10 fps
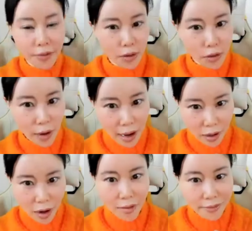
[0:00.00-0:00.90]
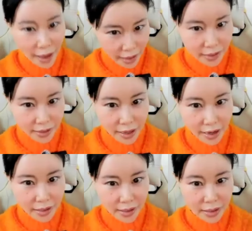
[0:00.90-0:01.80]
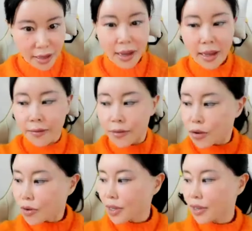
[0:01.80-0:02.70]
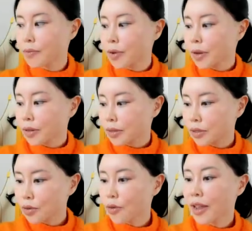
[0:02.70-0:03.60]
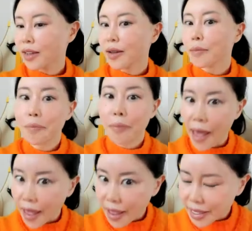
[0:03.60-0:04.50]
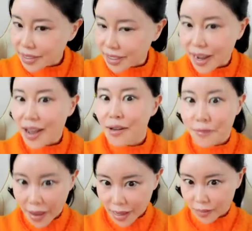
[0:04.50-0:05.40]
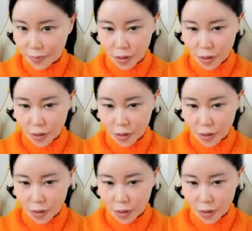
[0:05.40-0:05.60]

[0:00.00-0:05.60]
if you do a lot of exercises, if you keep doing bad face